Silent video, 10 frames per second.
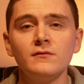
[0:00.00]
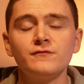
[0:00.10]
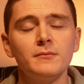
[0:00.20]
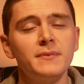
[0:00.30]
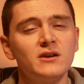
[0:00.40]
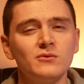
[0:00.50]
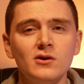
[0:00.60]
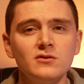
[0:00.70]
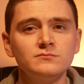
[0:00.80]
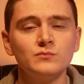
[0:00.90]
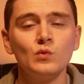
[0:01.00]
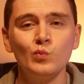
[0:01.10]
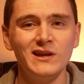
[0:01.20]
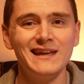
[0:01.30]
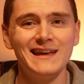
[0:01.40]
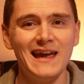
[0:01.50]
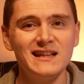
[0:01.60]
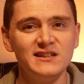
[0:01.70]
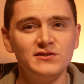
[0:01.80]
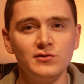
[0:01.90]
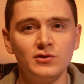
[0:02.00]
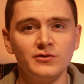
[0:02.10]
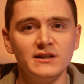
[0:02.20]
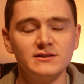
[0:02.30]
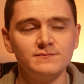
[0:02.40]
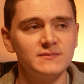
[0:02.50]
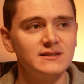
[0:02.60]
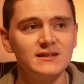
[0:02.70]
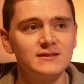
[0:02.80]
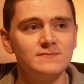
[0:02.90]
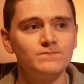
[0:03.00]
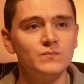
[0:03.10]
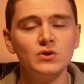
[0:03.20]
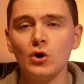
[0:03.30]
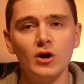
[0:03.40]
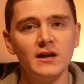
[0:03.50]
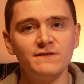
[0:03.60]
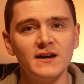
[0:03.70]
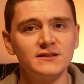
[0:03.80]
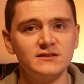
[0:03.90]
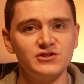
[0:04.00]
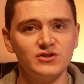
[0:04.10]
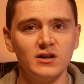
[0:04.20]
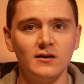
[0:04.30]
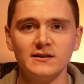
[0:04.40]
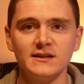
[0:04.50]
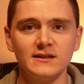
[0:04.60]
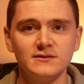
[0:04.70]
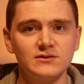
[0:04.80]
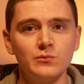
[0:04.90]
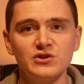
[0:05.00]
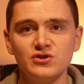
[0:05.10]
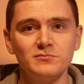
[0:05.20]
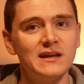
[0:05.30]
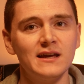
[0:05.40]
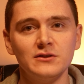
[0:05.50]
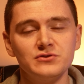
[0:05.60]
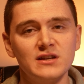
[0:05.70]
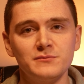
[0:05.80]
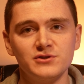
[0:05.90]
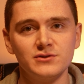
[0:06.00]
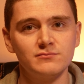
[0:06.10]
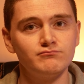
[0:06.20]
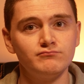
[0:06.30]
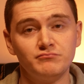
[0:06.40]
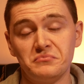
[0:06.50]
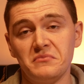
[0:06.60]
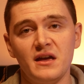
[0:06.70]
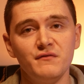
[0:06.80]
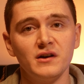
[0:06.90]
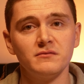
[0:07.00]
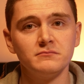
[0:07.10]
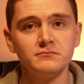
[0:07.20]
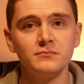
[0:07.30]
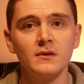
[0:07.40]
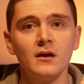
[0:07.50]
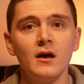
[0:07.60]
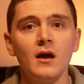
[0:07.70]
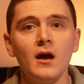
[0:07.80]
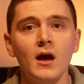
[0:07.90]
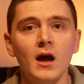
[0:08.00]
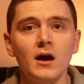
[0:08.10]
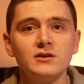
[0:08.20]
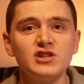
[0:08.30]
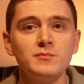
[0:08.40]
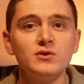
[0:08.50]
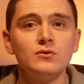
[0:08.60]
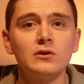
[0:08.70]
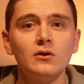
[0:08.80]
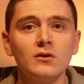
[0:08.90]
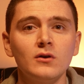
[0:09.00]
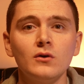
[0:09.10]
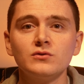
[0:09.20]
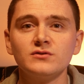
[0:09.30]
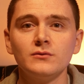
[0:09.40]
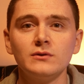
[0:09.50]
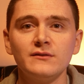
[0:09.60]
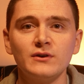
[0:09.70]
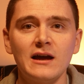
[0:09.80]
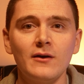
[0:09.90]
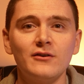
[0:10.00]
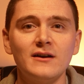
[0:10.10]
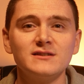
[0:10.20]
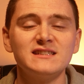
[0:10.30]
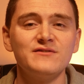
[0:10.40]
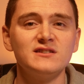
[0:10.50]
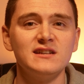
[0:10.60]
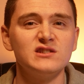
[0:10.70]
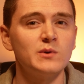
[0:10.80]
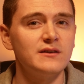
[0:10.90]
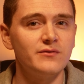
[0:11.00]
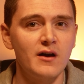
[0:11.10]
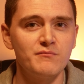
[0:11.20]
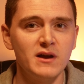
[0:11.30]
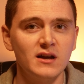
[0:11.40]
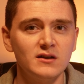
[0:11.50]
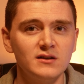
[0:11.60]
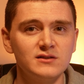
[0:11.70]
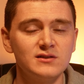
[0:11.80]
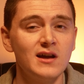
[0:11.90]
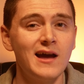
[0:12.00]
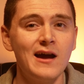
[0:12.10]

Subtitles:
Front panel on, we hit 82 degrees. This is not a Founders Edition card in here, so we shouldn't be hitting those temperatures ever. Our GPU clock also leveled out around 1725 MHz.